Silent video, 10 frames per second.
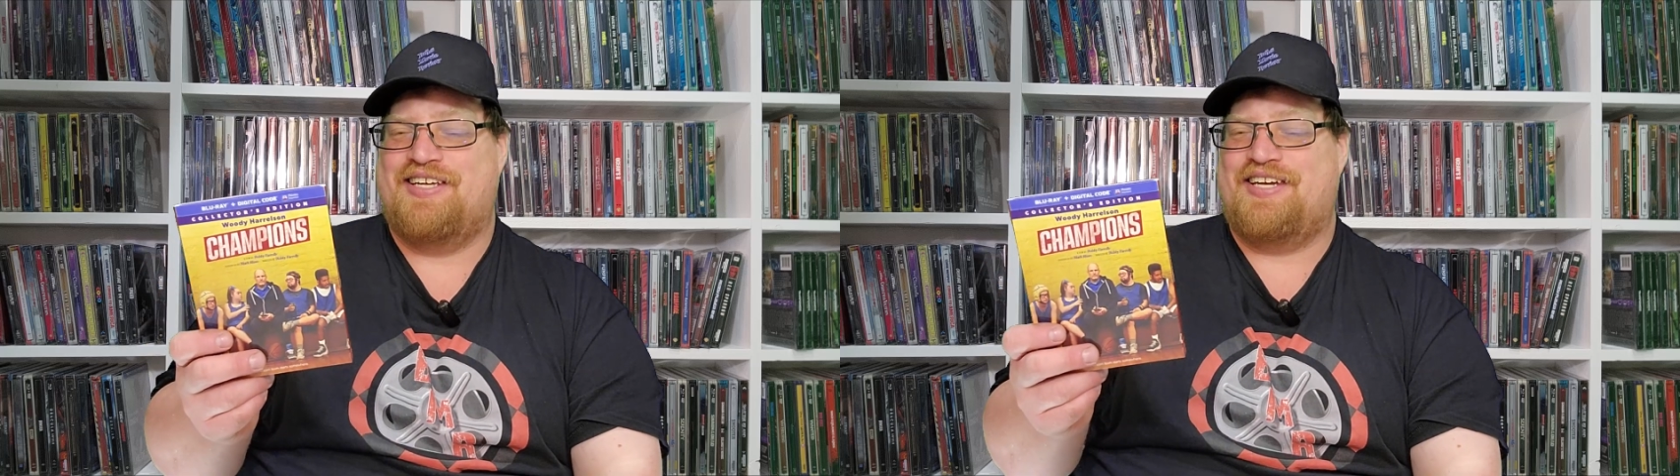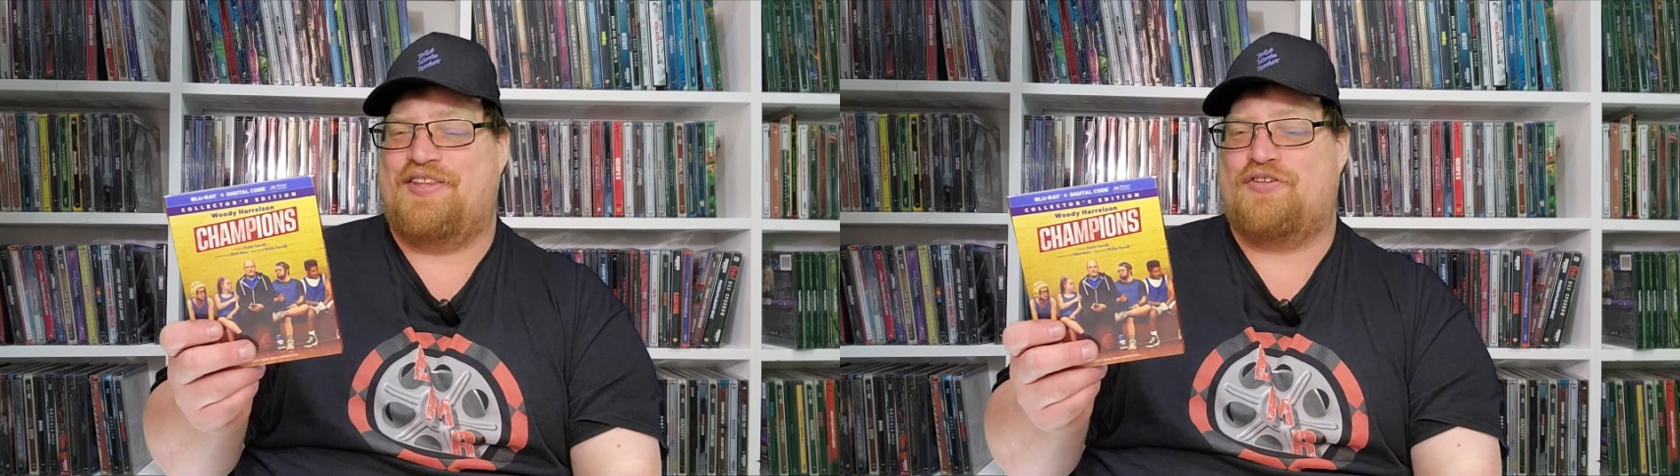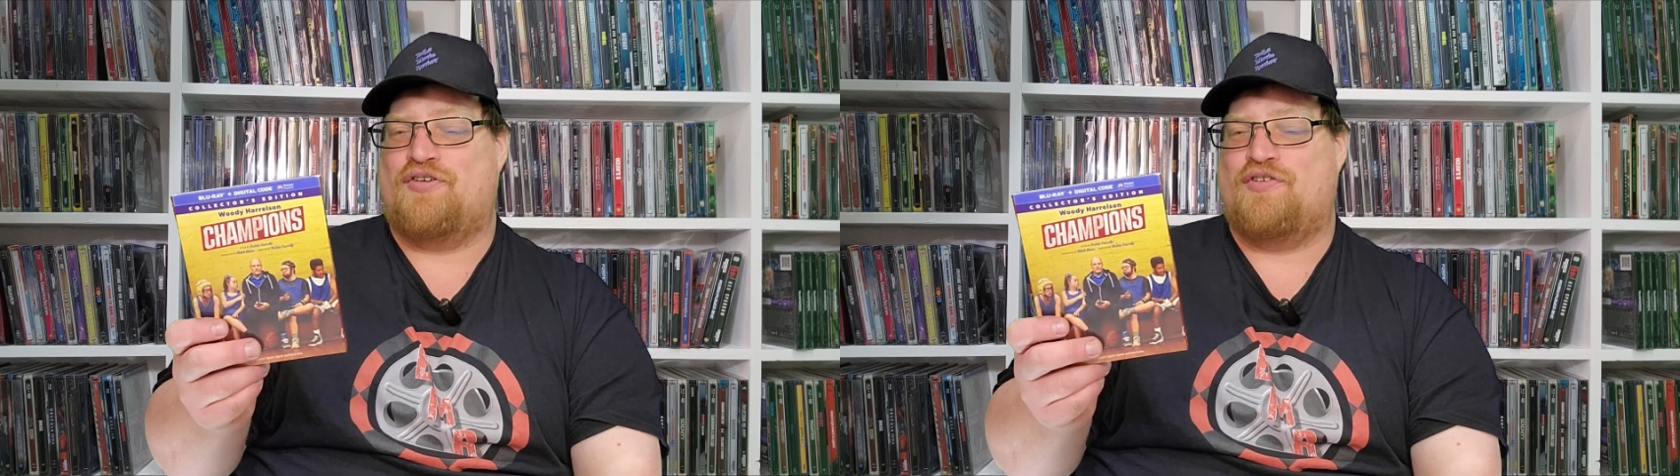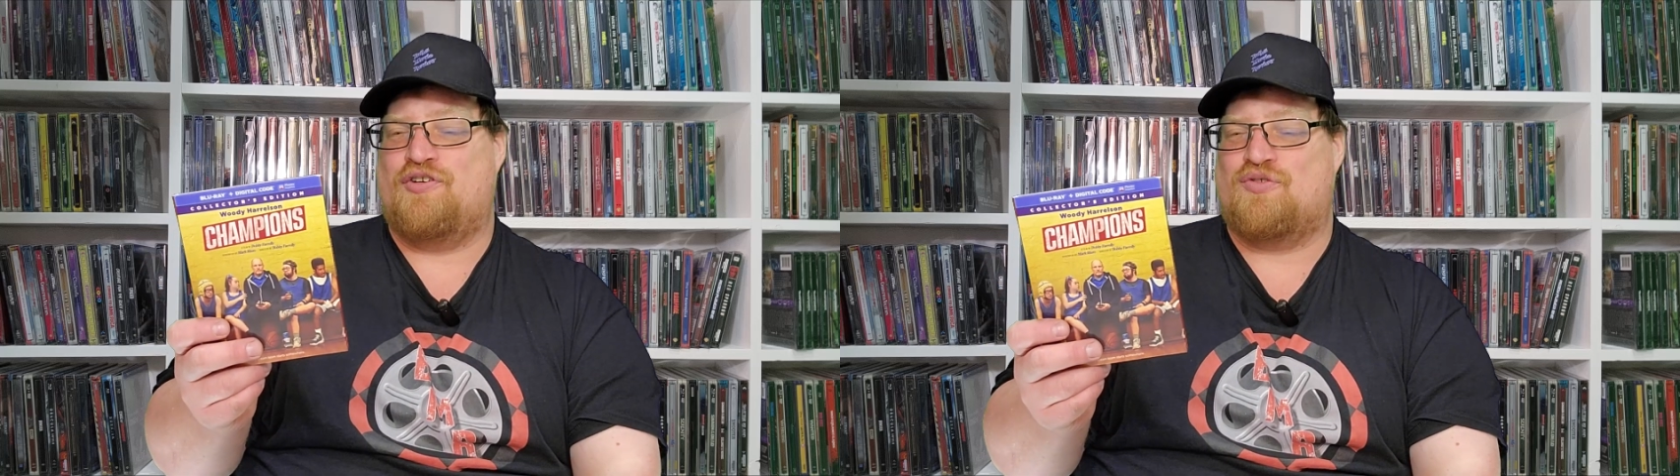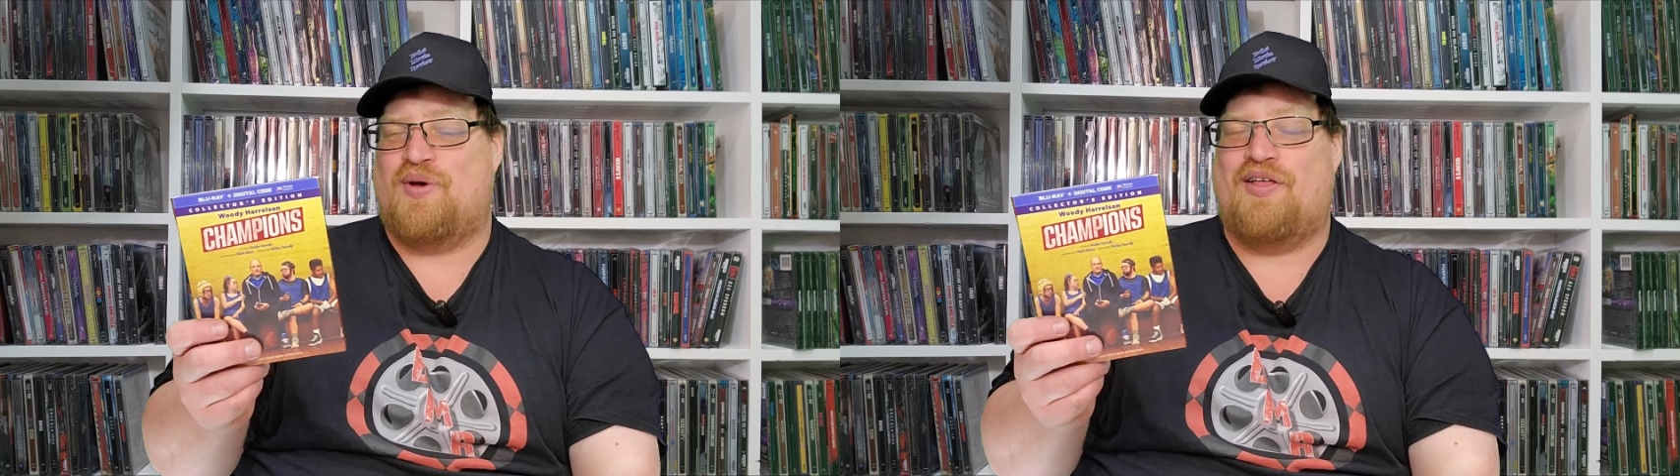in this review
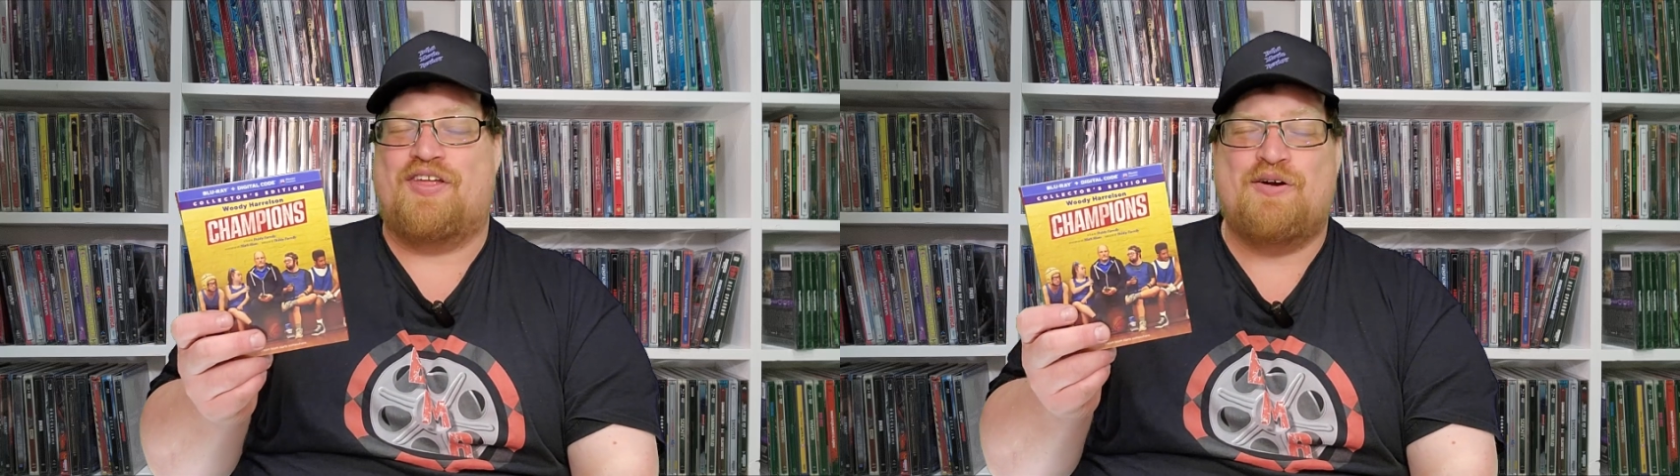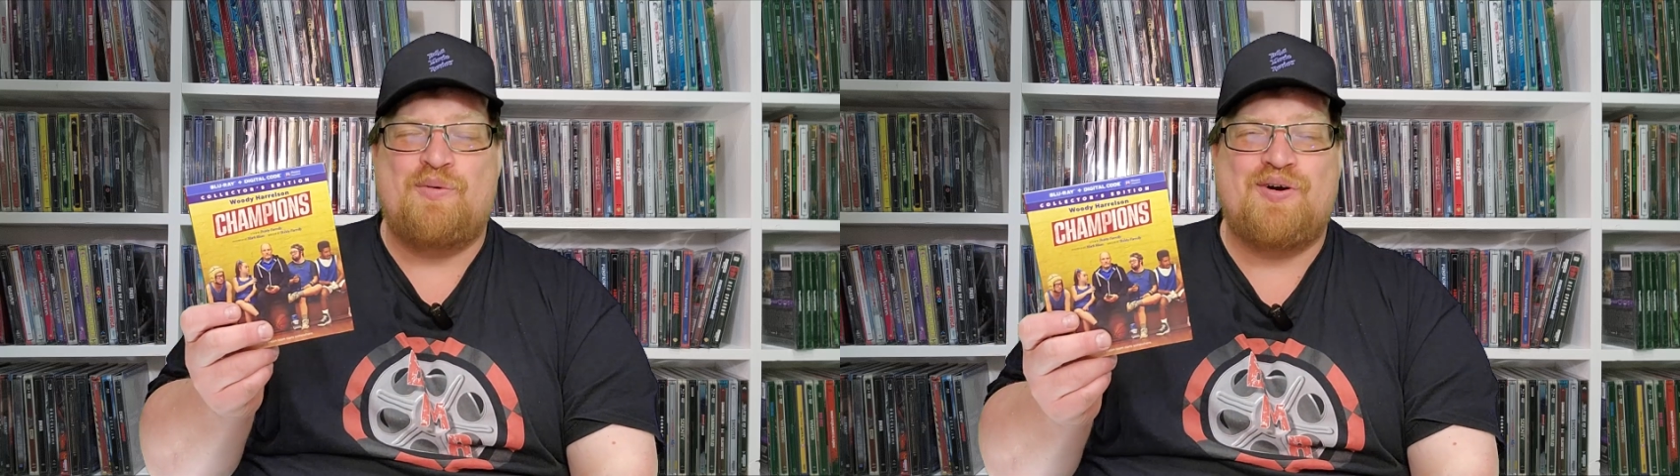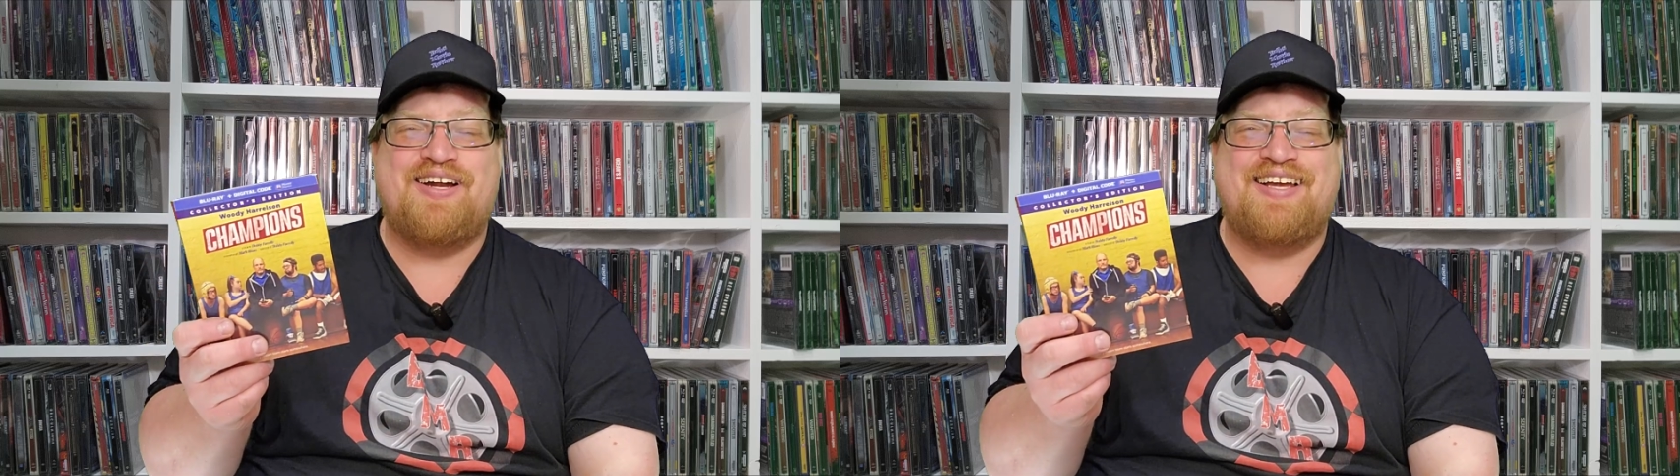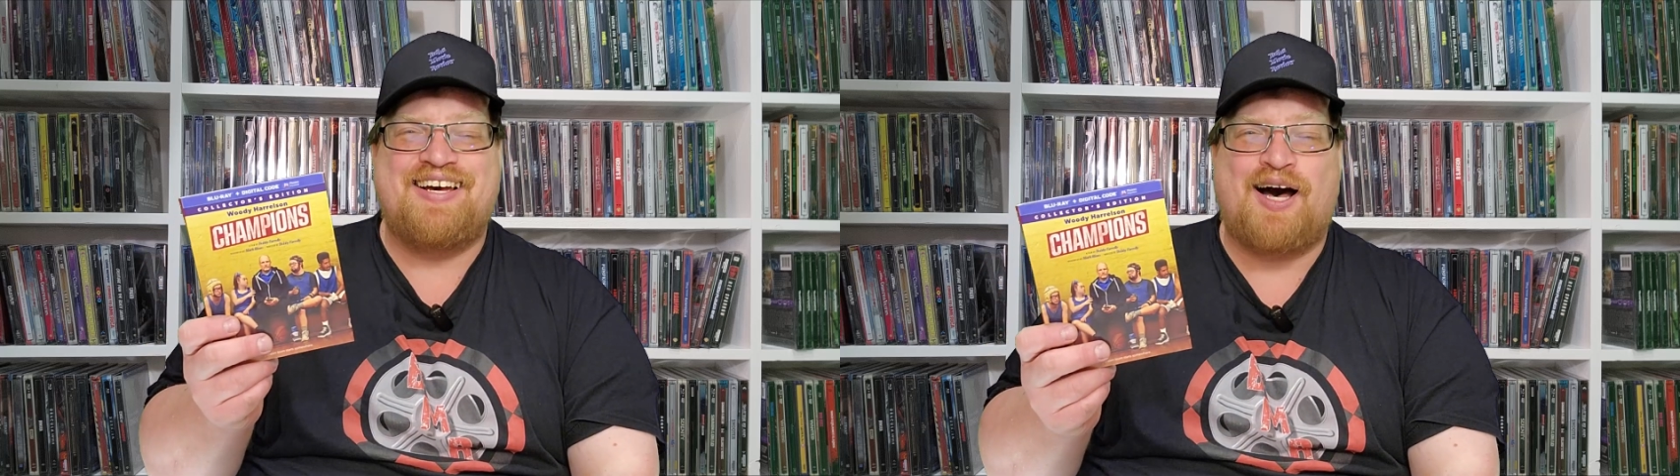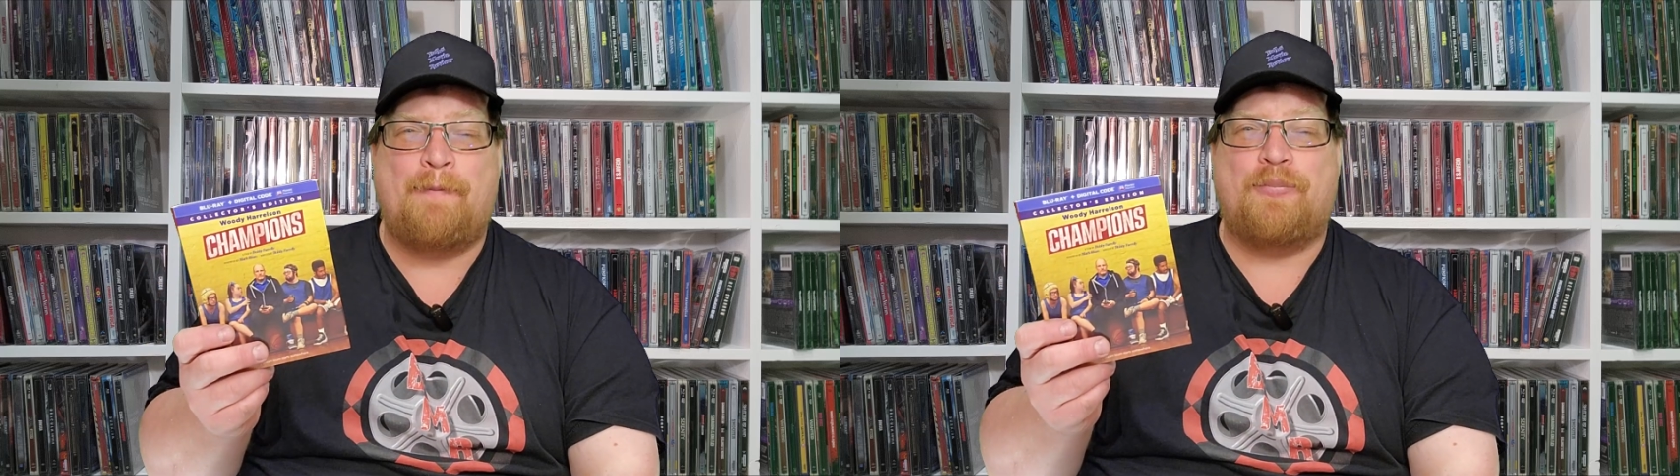as well, there were a
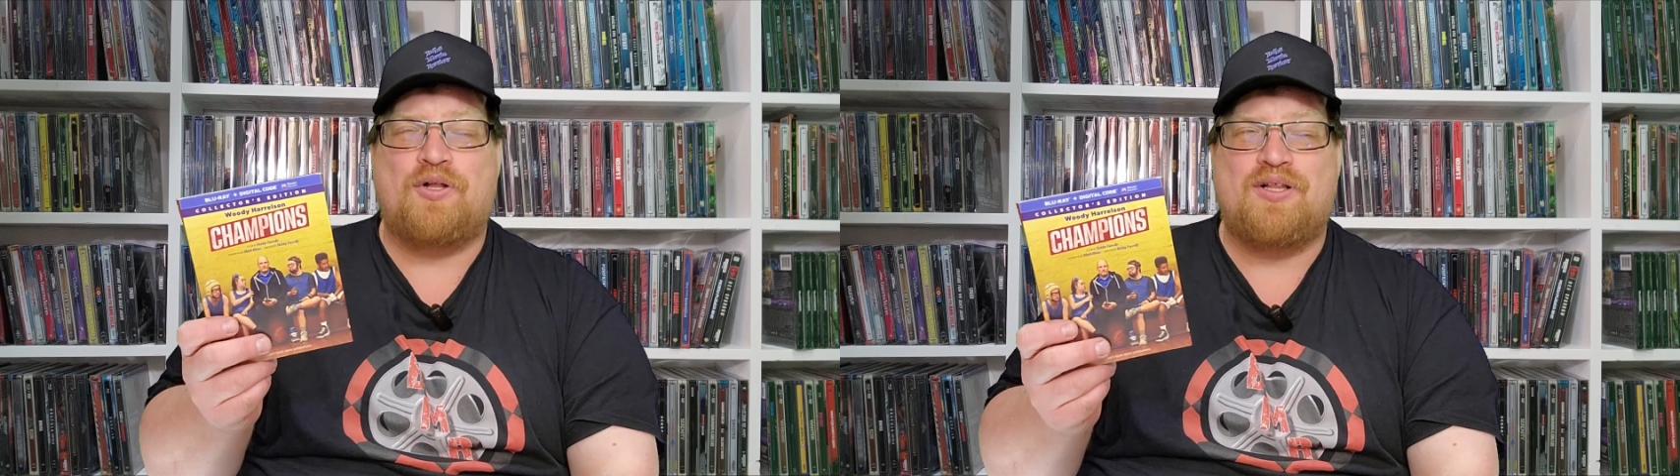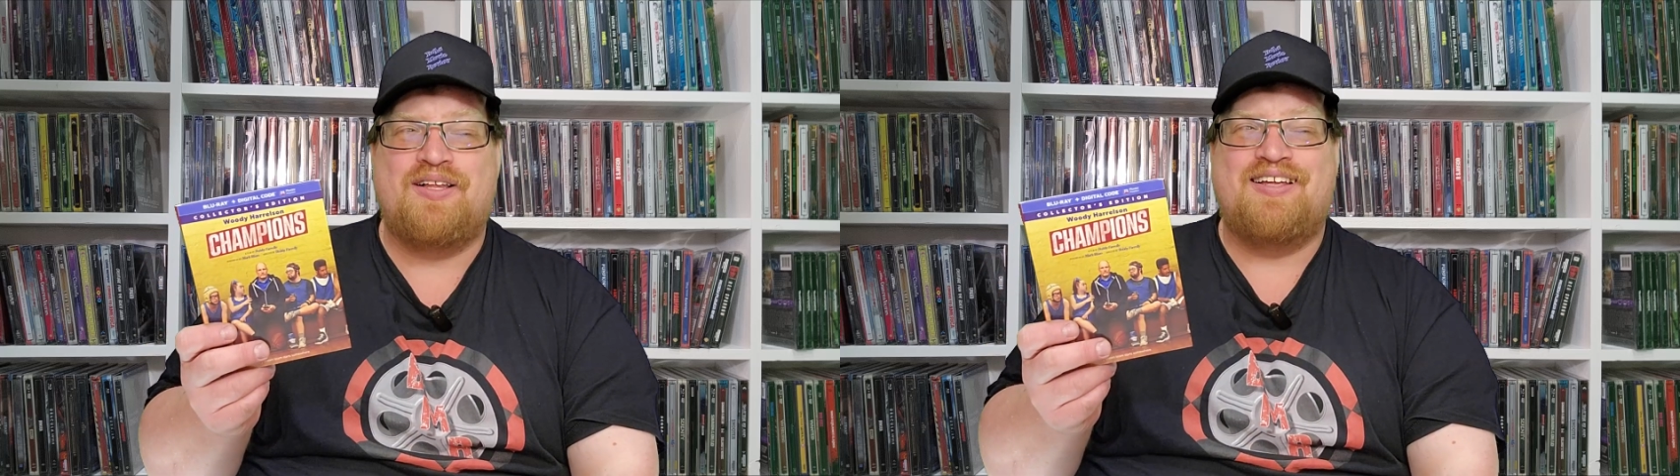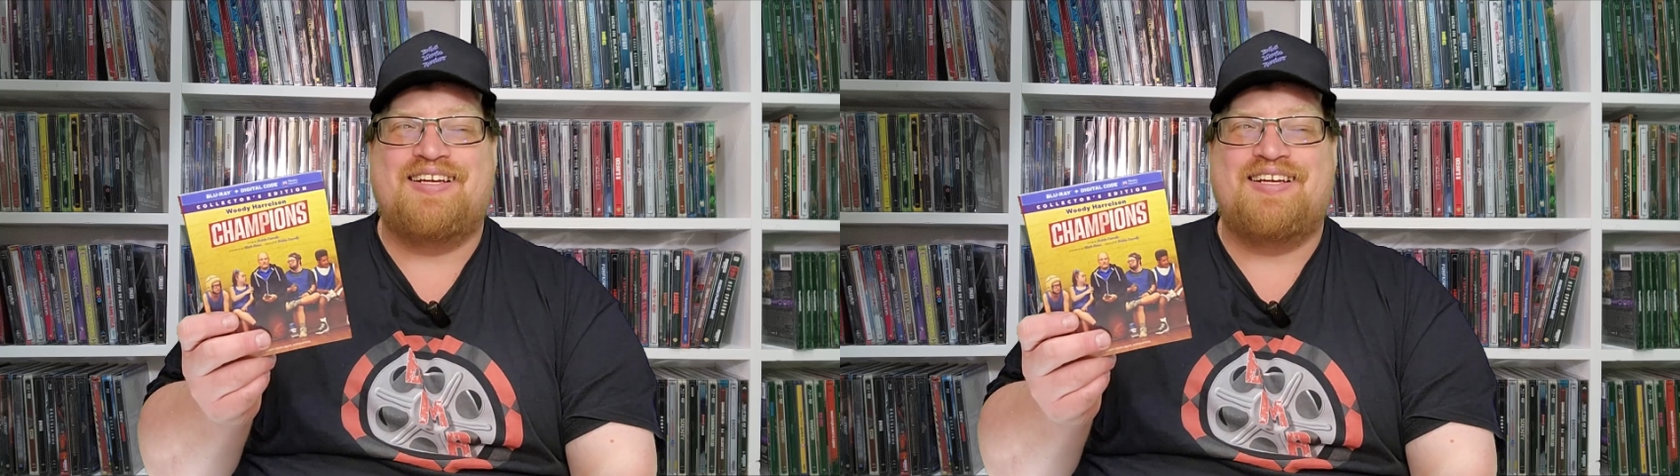couple